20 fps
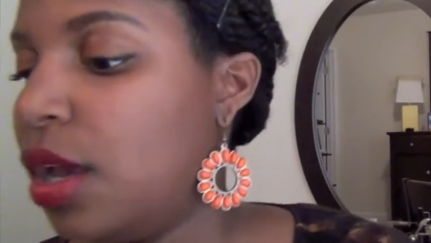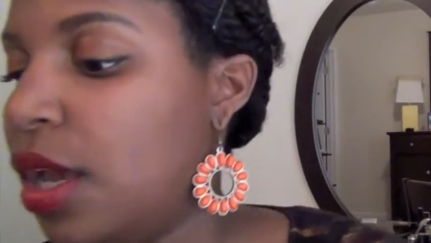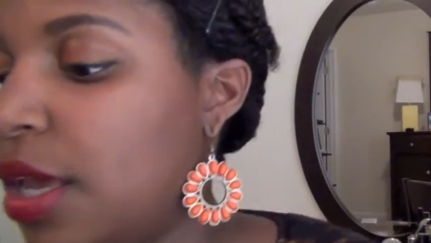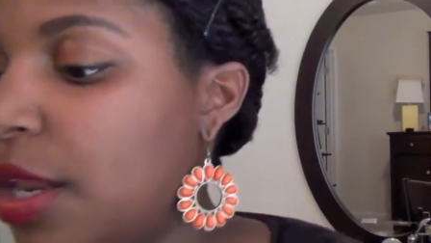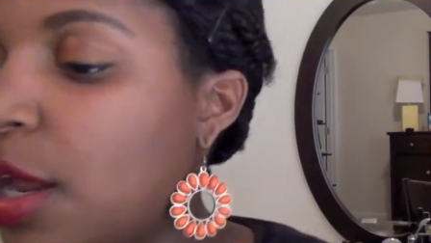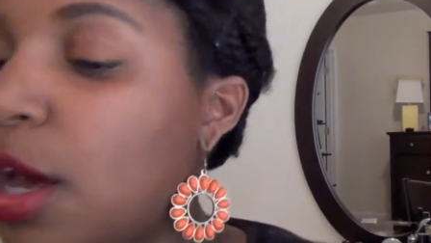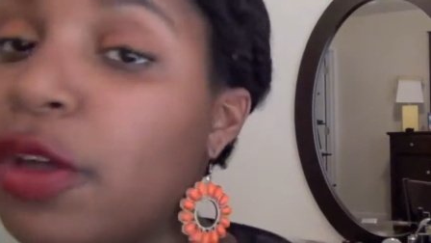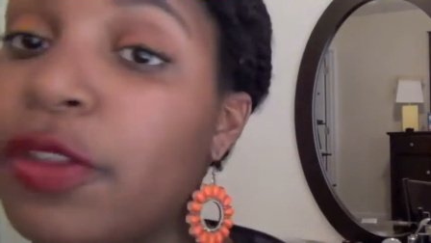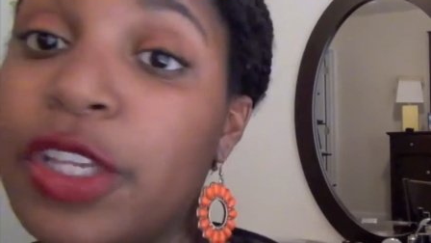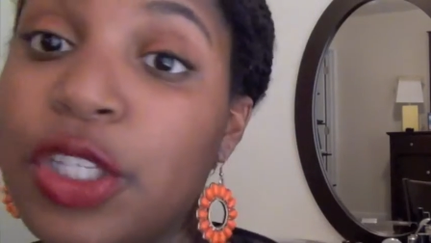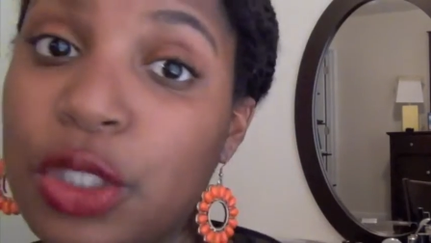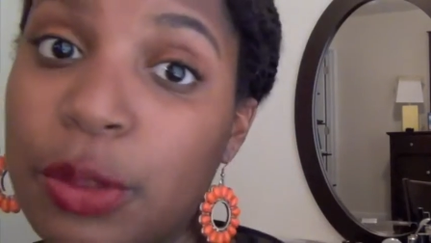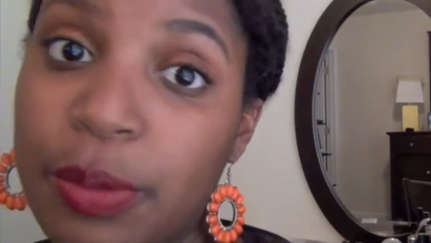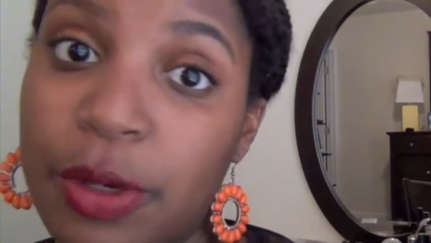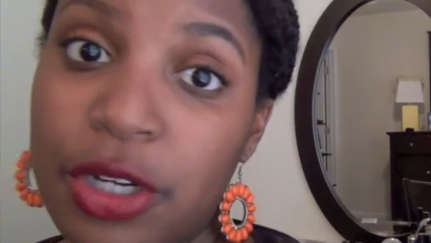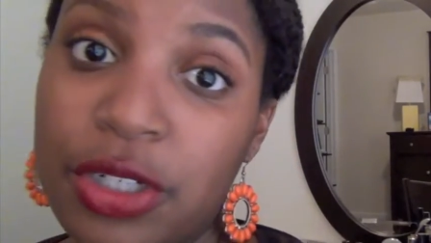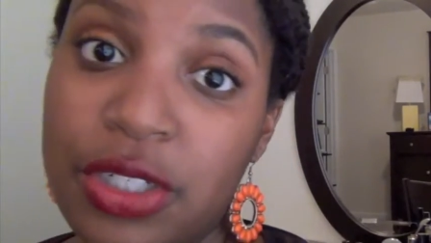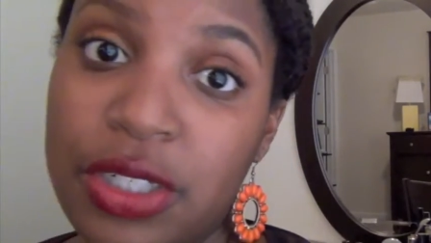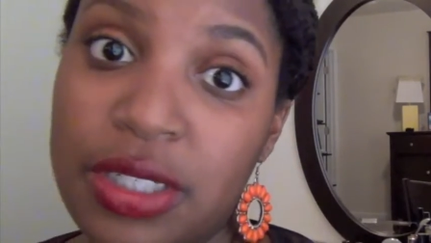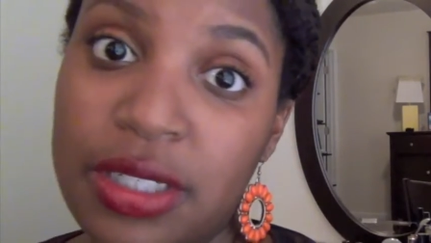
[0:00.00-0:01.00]
And all these are
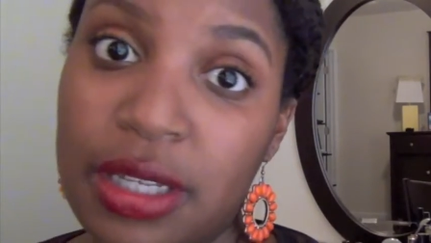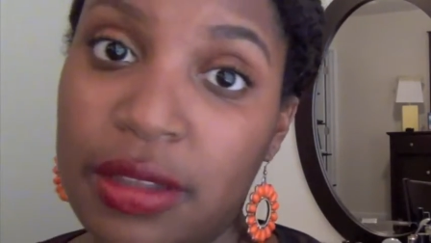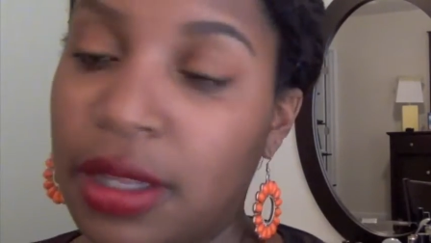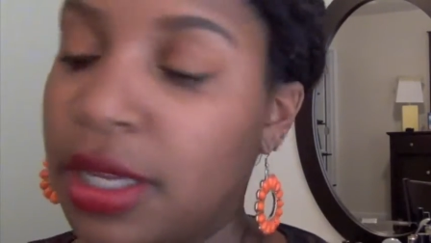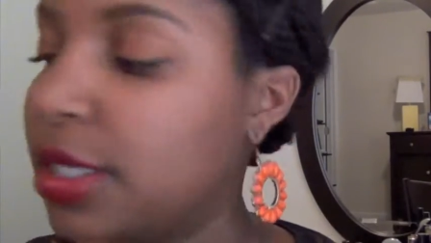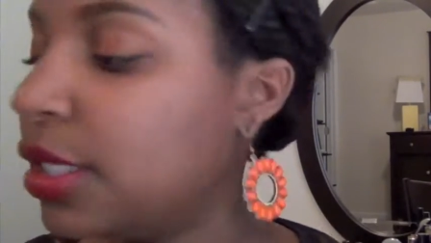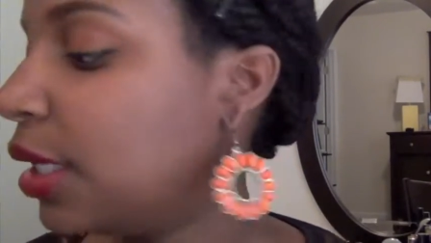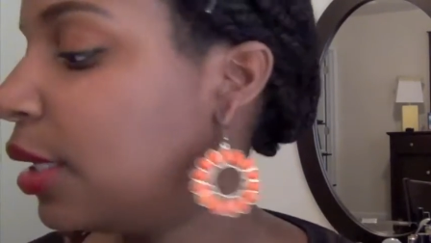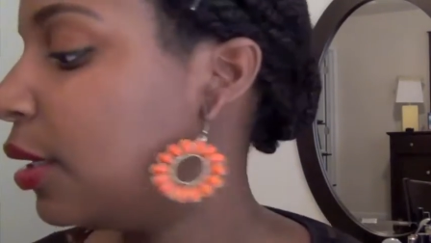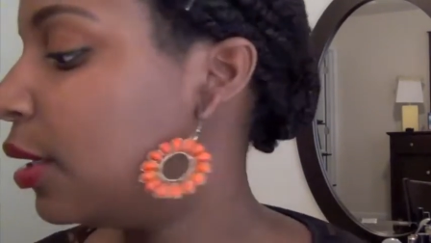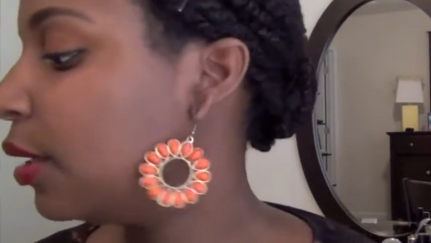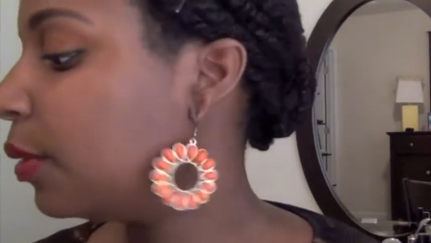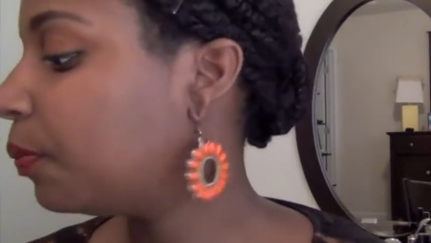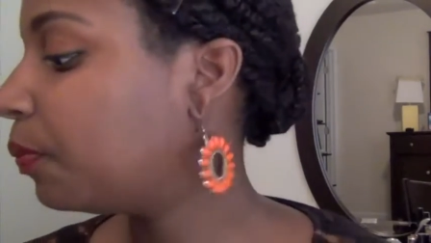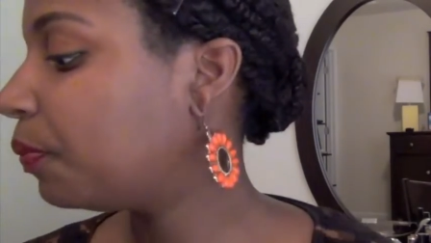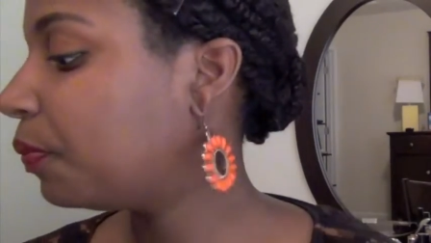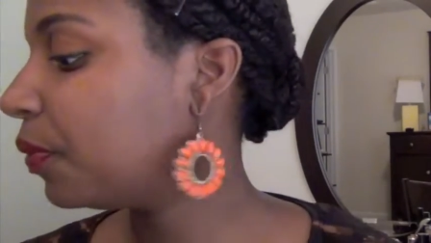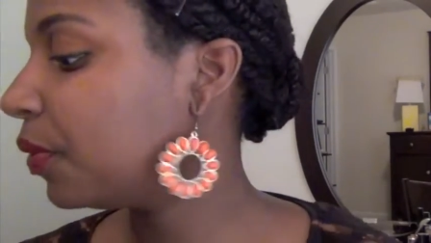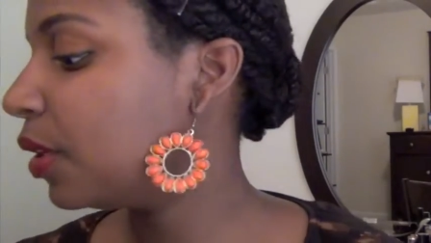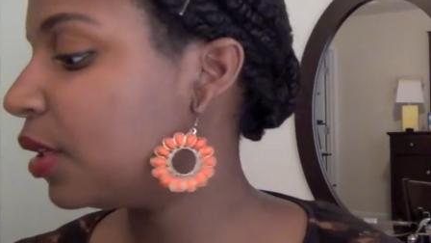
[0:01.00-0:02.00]
purchased in London.
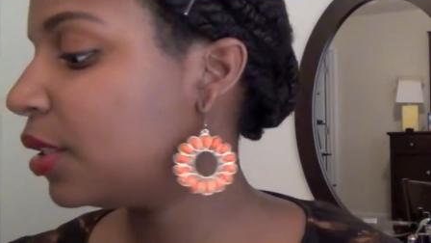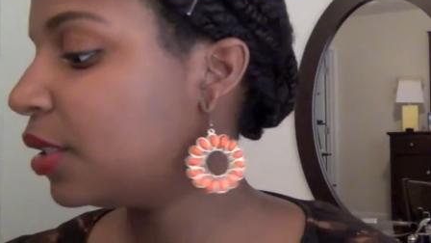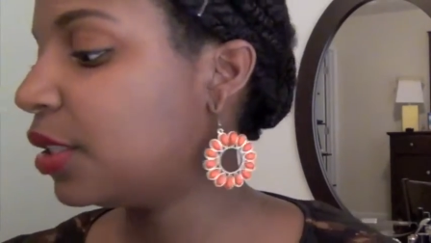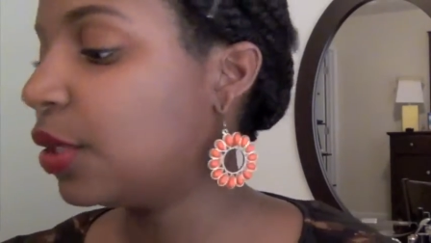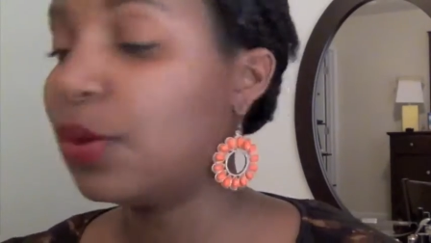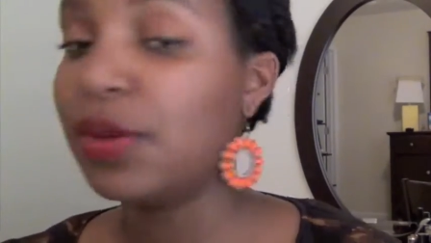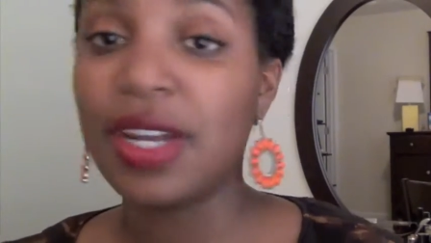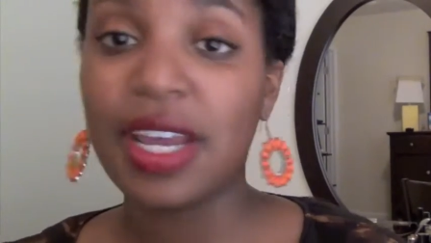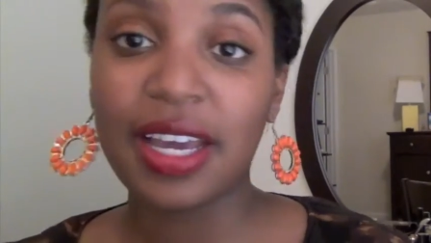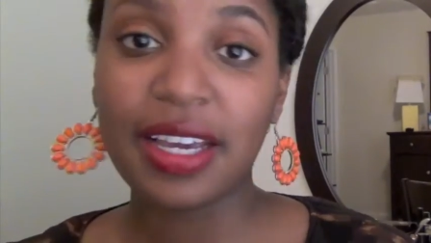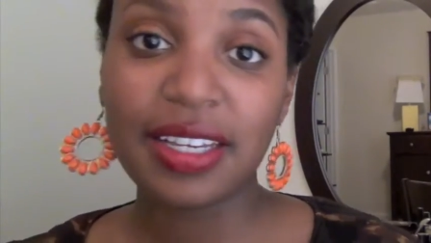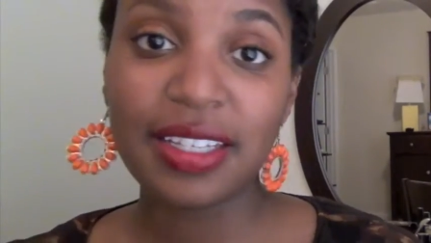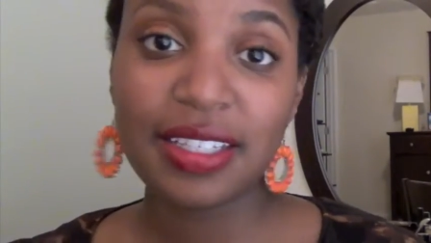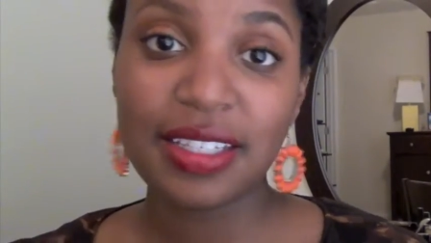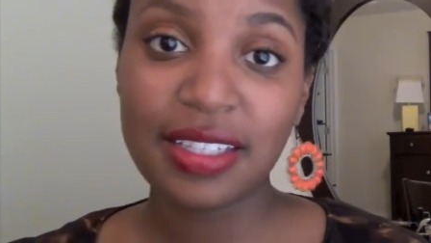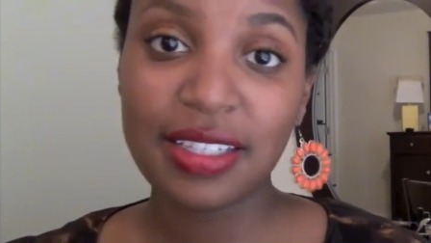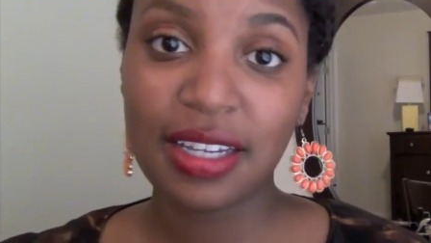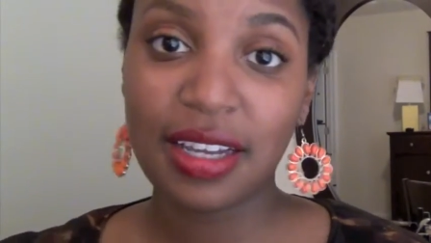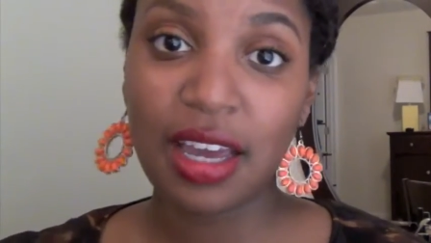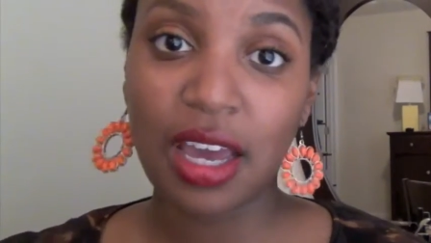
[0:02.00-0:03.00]
So
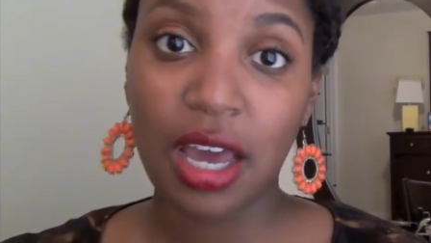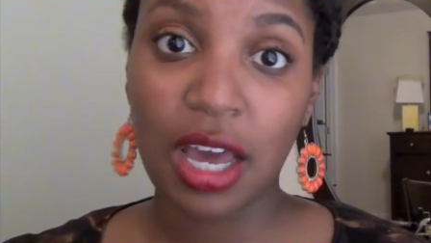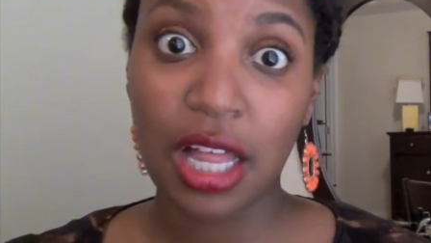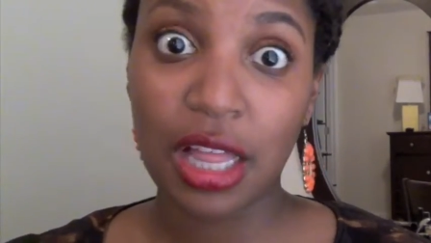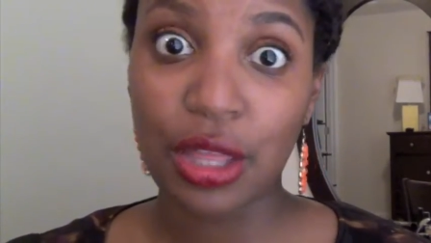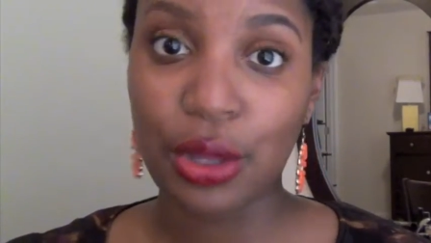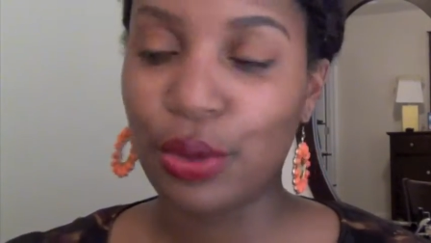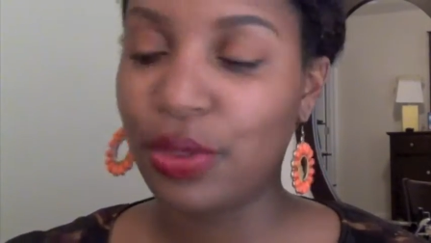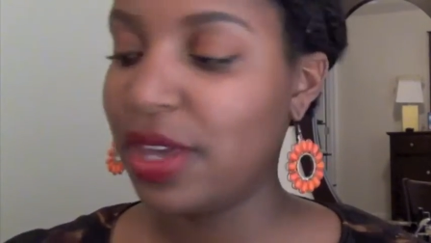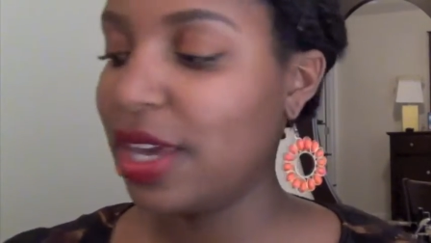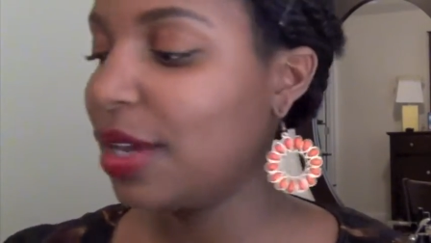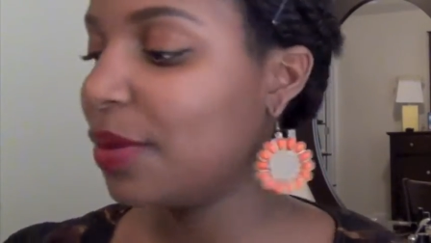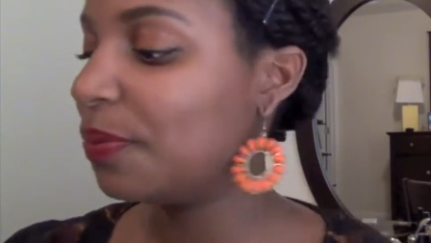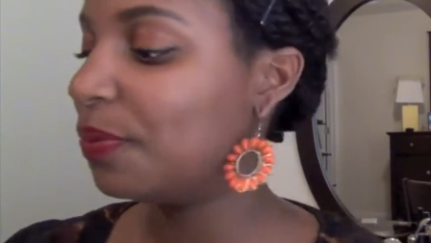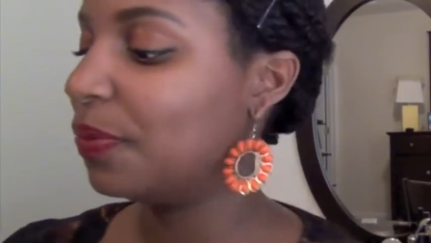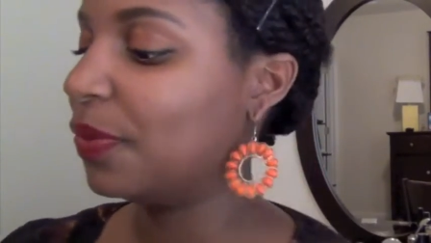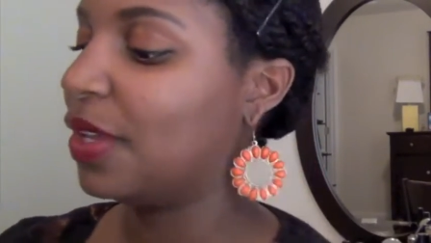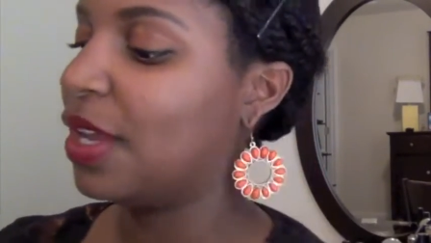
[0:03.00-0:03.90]
next, clothing.